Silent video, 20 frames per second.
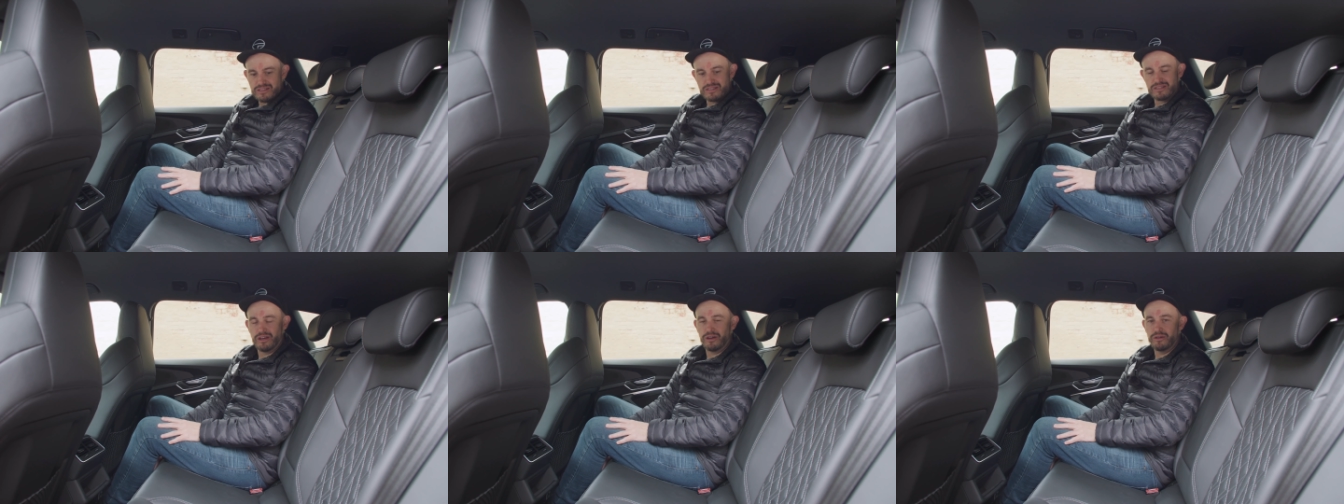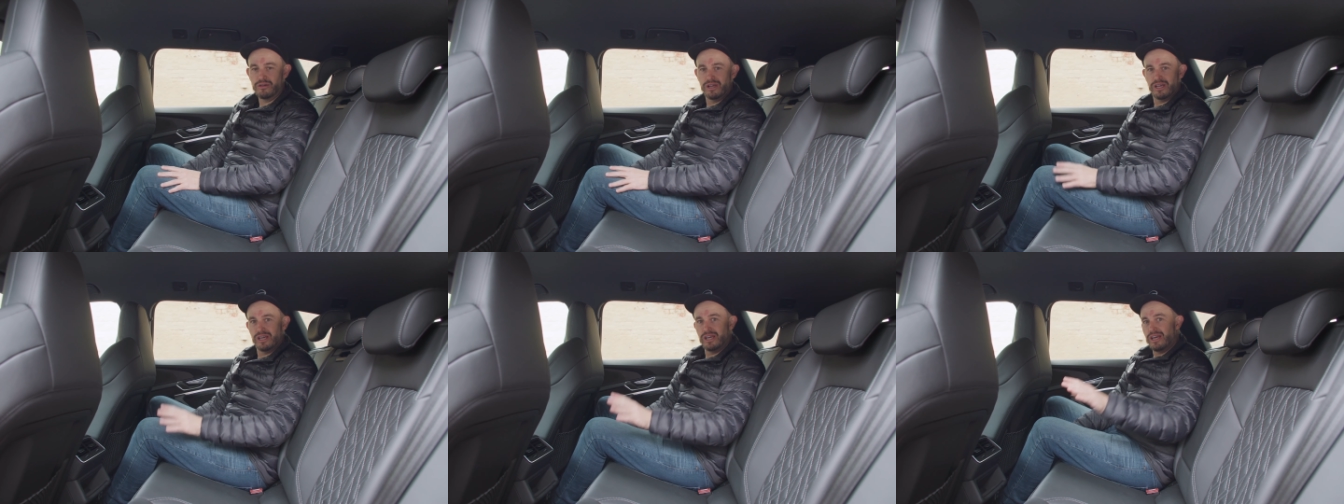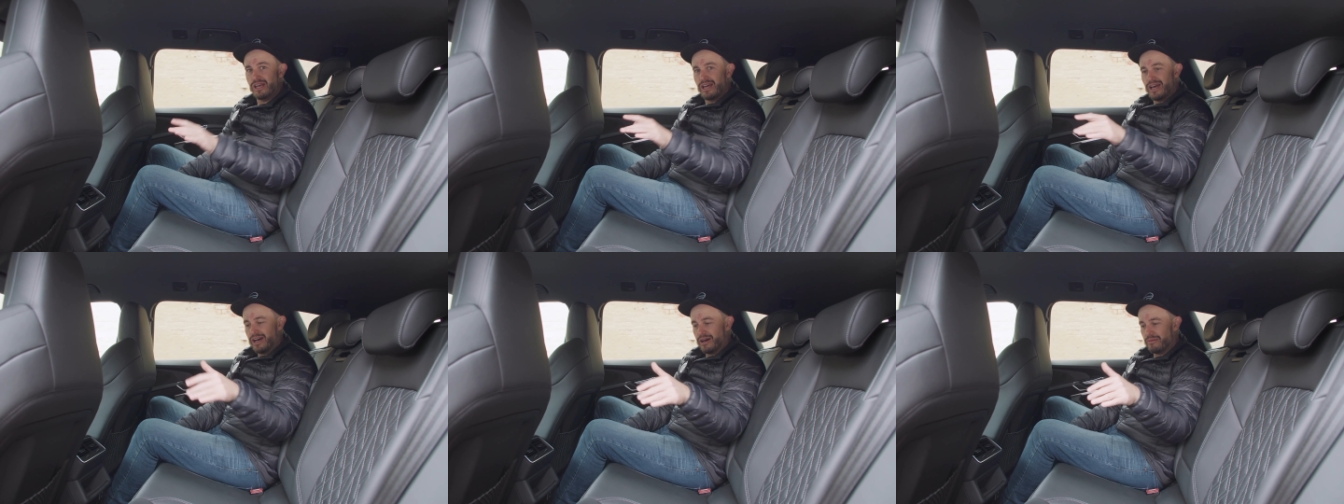So,
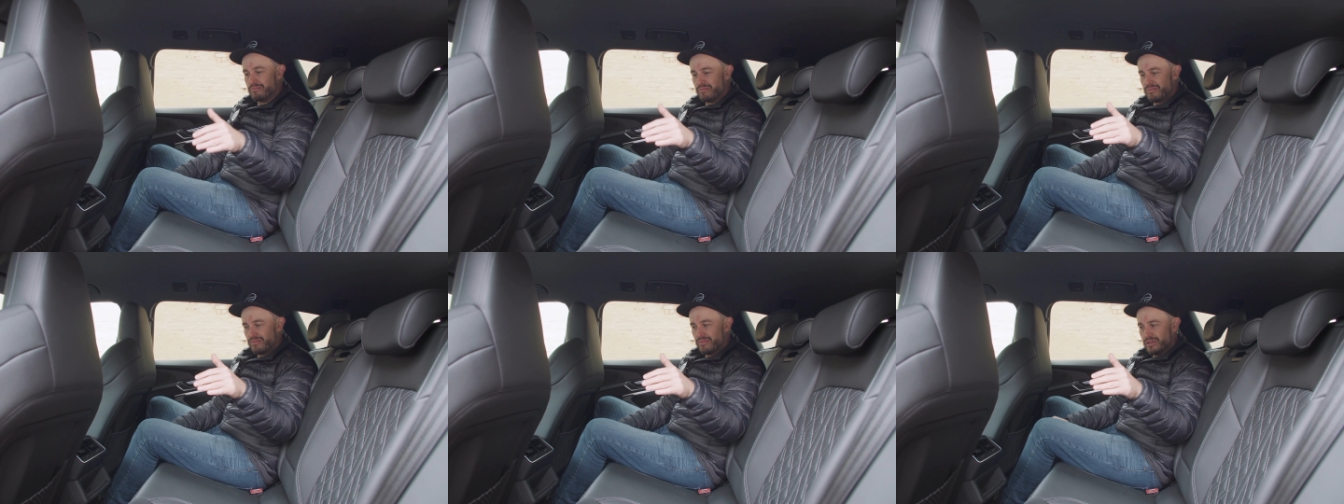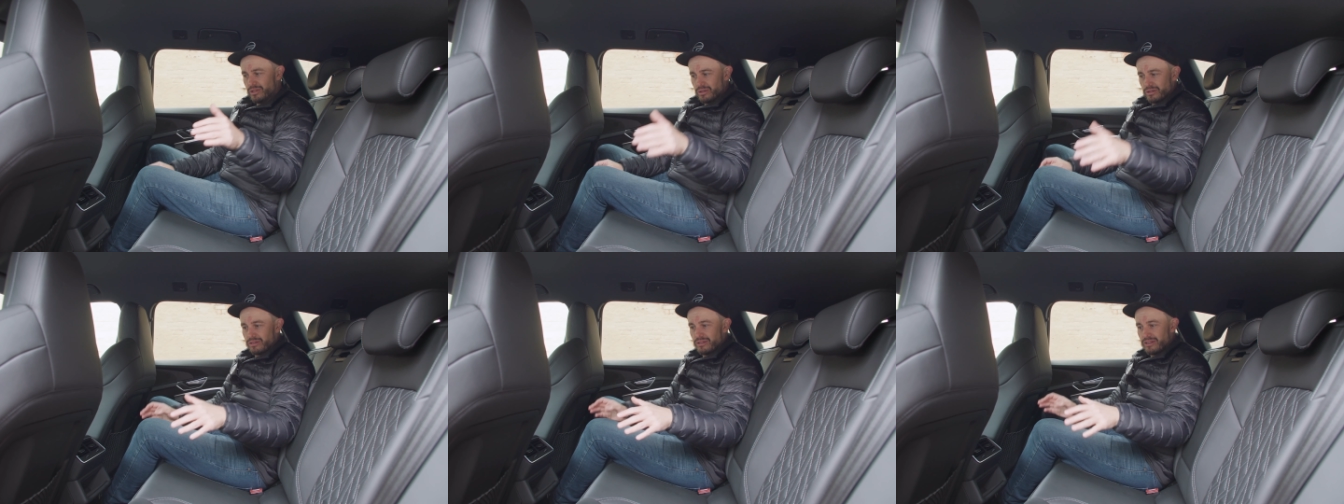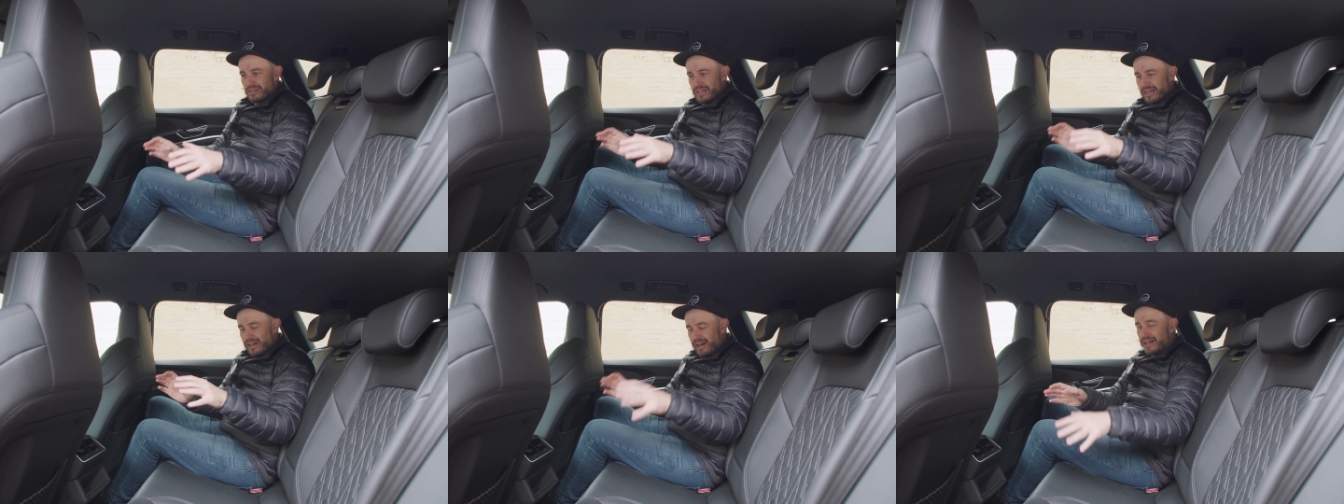um, look,
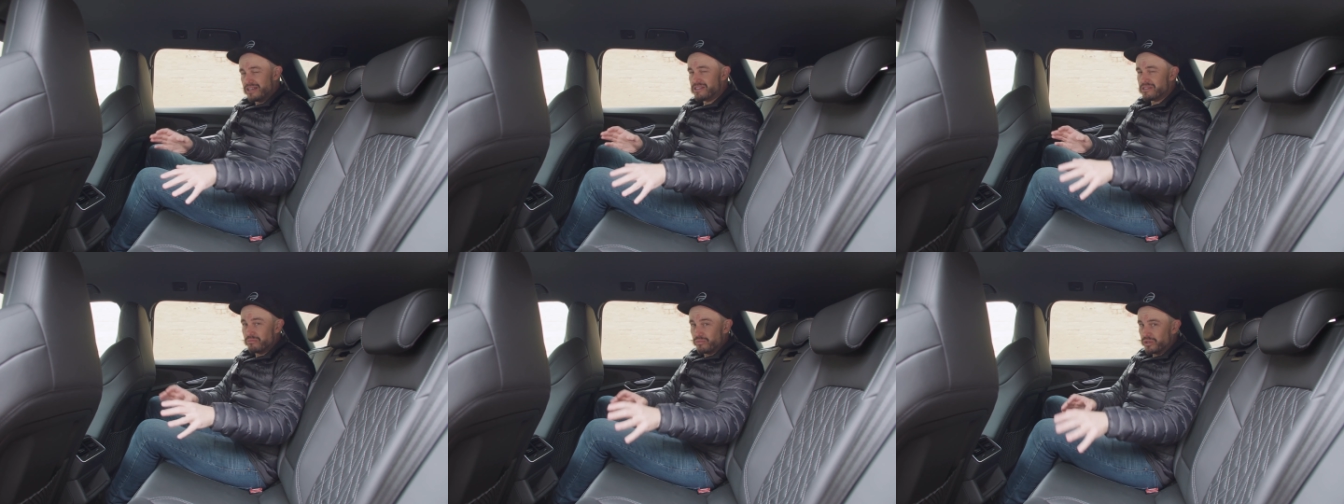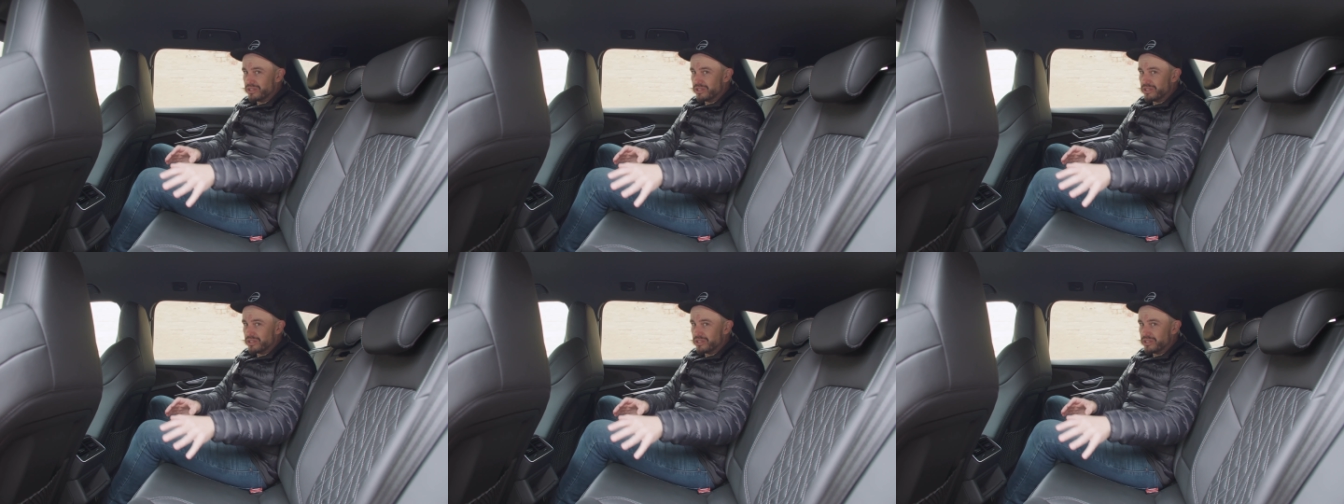there are some